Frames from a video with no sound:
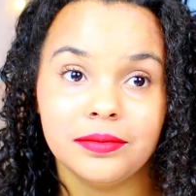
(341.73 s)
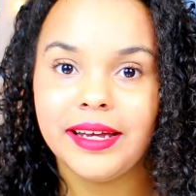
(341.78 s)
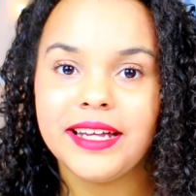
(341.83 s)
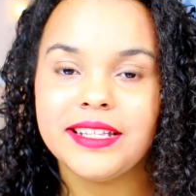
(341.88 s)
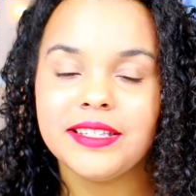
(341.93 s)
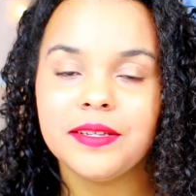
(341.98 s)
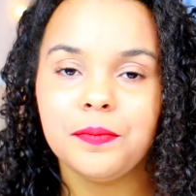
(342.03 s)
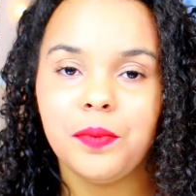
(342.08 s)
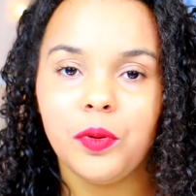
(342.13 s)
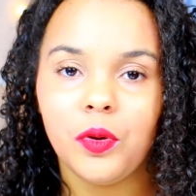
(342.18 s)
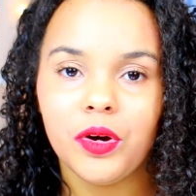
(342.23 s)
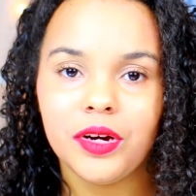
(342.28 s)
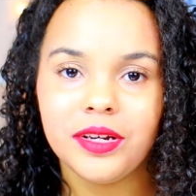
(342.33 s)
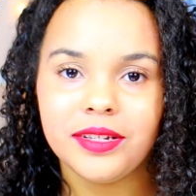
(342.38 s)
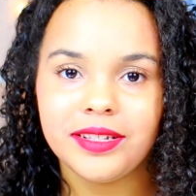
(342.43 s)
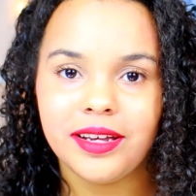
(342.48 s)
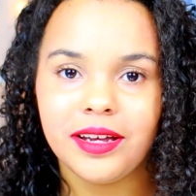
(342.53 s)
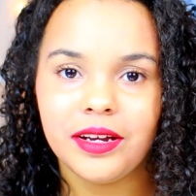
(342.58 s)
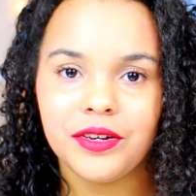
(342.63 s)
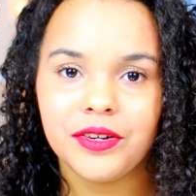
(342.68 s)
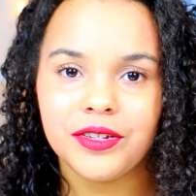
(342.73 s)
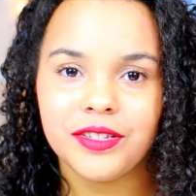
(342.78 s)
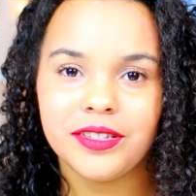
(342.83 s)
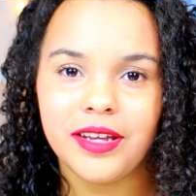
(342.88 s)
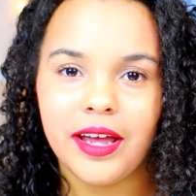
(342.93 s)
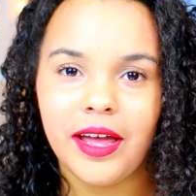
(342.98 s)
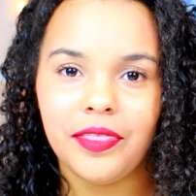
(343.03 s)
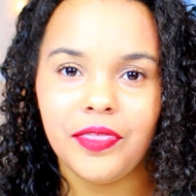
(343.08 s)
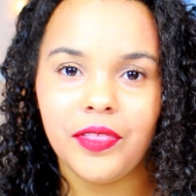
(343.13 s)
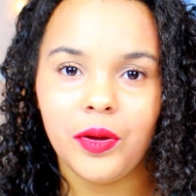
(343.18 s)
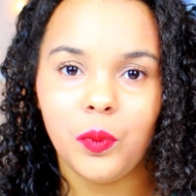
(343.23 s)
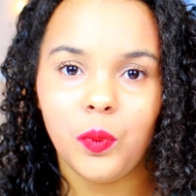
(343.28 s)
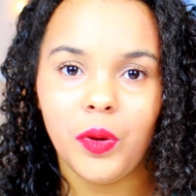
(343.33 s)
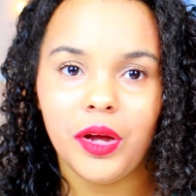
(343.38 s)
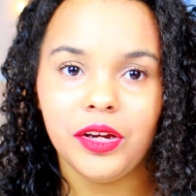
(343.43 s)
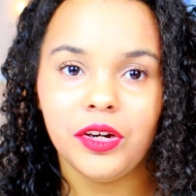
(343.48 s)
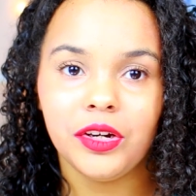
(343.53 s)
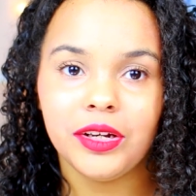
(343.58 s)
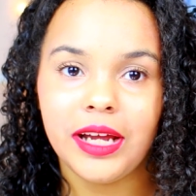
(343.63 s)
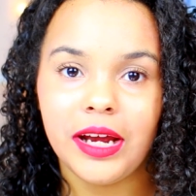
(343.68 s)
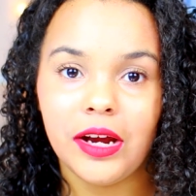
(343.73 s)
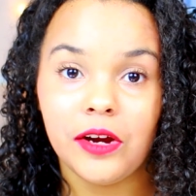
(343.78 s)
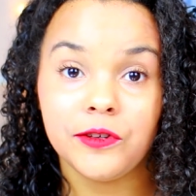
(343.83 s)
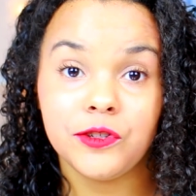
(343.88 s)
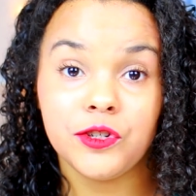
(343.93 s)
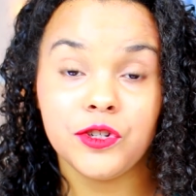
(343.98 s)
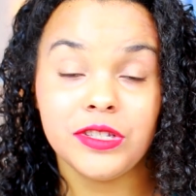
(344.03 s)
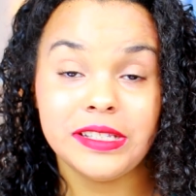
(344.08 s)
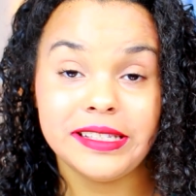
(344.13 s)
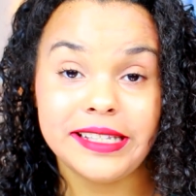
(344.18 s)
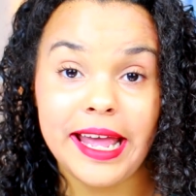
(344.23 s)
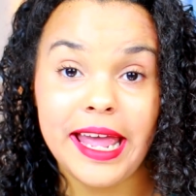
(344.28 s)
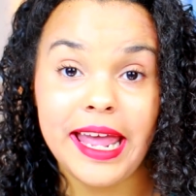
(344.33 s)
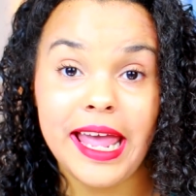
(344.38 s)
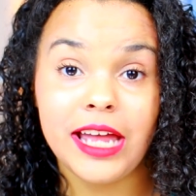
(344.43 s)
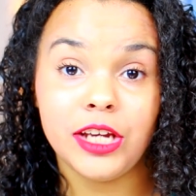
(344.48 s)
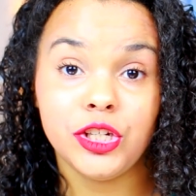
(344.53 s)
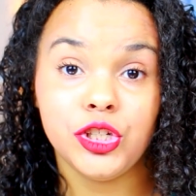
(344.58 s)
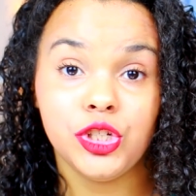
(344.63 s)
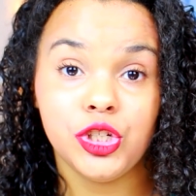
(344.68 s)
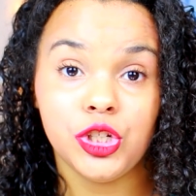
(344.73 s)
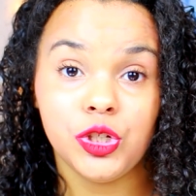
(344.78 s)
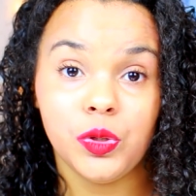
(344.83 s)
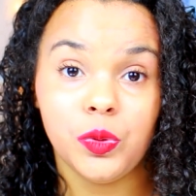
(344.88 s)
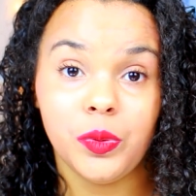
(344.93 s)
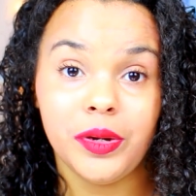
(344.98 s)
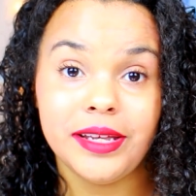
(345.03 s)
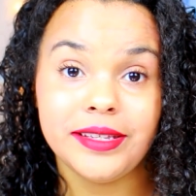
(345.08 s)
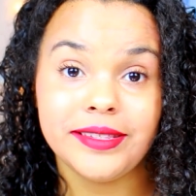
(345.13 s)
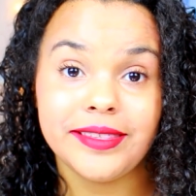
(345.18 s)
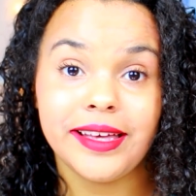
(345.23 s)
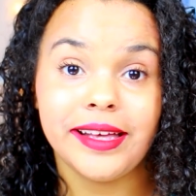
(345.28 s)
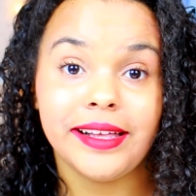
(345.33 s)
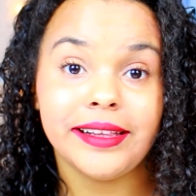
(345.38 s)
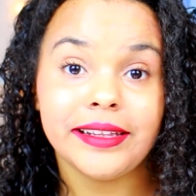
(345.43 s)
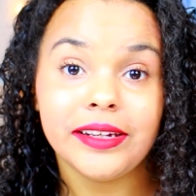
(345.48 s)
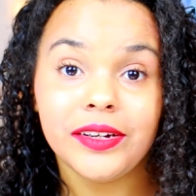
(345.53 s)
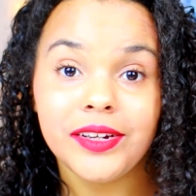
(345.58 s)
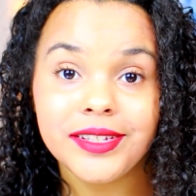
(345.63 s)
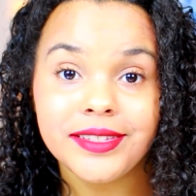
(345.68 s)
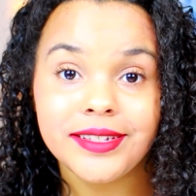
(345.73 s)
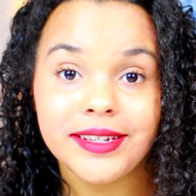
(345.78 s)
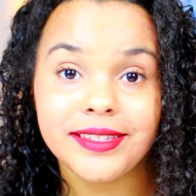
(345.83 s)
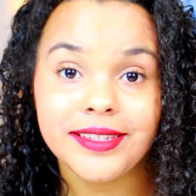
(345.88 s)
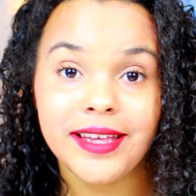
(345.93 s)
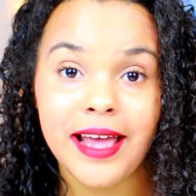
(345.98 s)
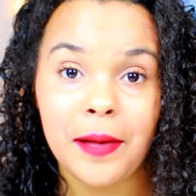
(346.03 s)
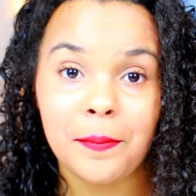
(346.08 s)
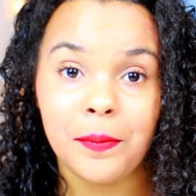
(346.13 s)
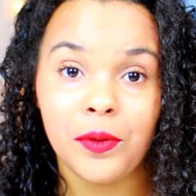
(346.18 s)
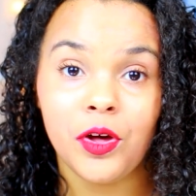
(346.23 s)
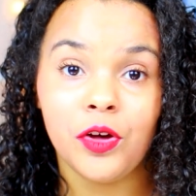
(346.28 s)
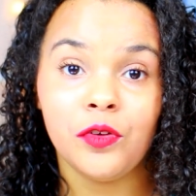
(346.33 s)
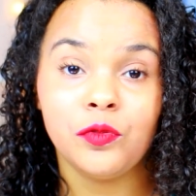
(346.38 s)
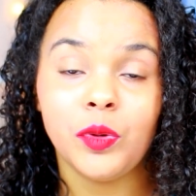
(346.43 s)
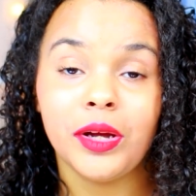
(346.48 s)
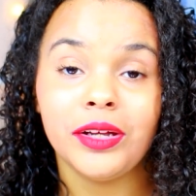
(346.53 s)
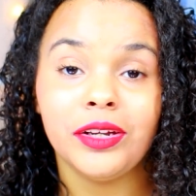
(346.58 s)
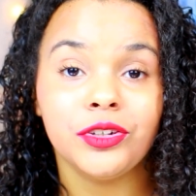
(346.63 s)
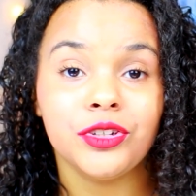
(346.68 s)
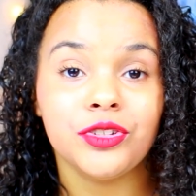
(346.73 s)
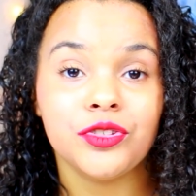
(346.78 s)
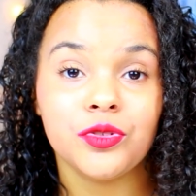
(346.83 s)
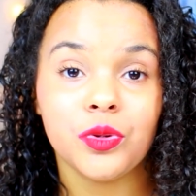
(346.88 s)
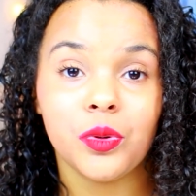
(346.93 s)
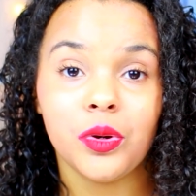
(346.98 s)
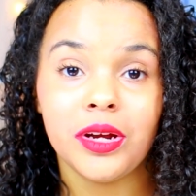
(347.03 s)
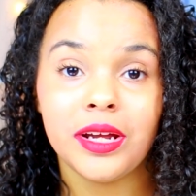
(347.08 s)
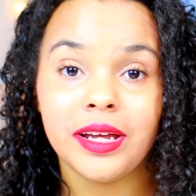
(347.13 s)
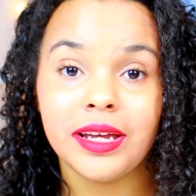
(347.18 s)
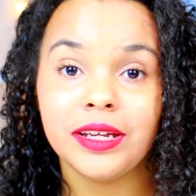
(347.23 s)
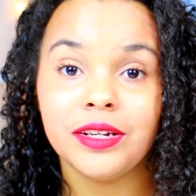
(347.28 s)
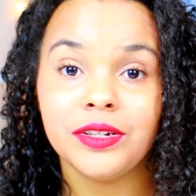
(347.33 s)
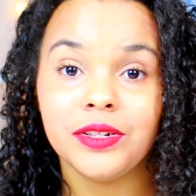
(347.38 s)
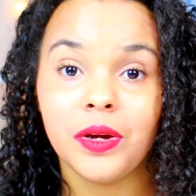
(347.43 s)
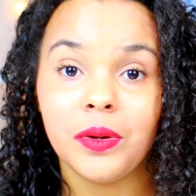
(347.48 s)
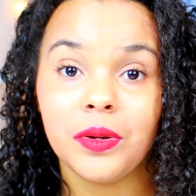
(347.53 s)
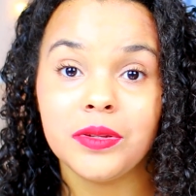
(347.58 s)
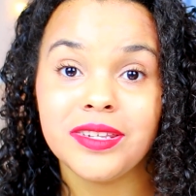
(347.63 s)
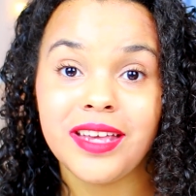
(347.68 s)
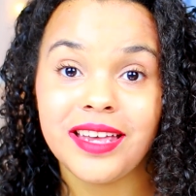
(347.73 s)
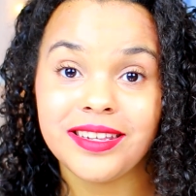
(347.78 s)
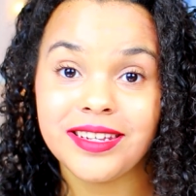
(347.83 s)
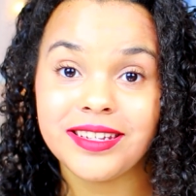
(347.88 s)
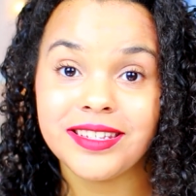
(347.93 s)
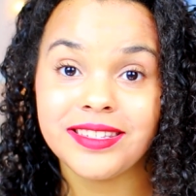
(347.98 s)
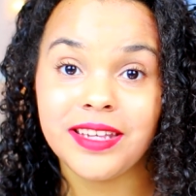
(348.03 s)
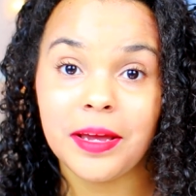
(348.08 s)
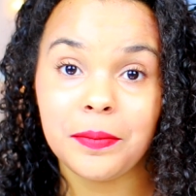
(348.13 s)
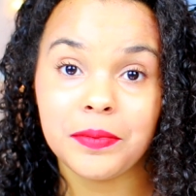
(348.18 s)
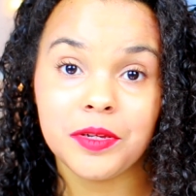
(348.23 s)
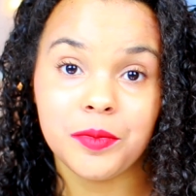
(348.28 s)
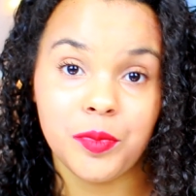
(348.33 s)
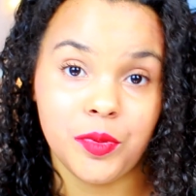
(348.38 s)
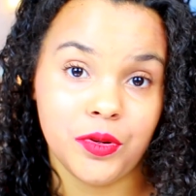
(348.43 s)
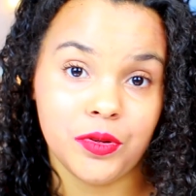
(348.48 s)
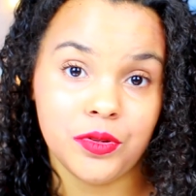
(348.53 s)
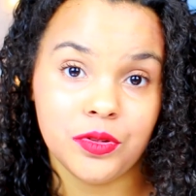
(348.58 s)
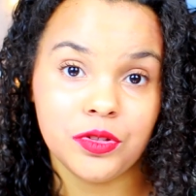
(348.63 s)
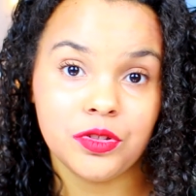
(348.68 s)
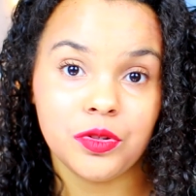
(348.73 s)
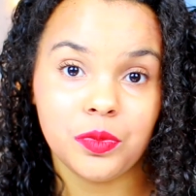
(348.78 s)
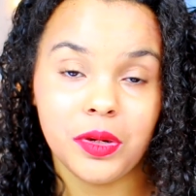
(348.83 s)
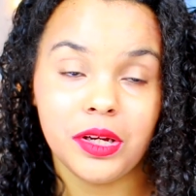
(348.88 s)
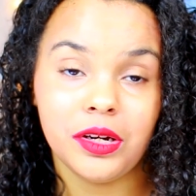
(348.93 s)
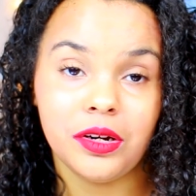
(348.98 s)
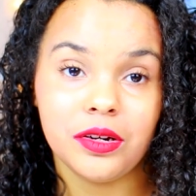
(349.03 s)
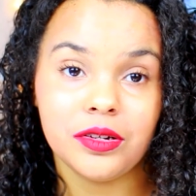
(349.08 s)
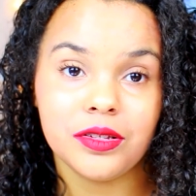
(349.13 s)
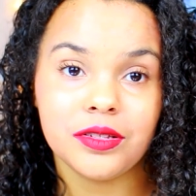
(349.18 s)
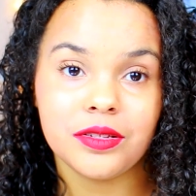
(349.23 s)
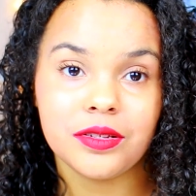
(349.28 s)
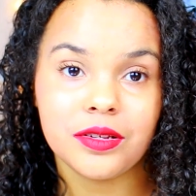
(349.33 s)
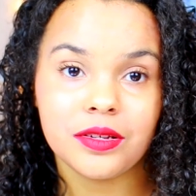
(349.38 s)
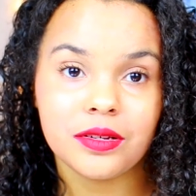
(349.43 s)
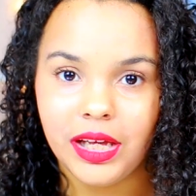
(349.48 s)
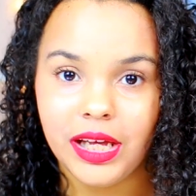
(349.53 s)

It's important to understand that what your characters say and do is the clearest example of what your story condones as acceptable to readers.